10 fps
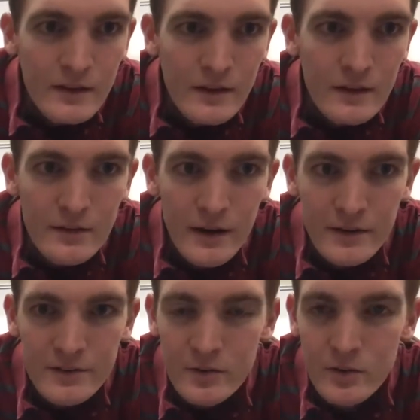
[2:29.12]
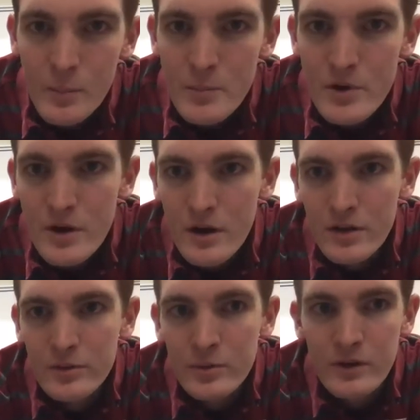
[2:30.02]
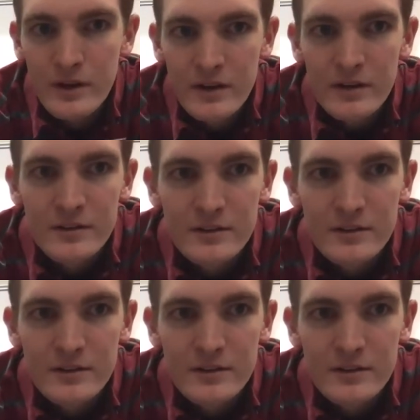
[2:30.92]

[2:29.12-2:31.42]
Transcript: All right, so number 3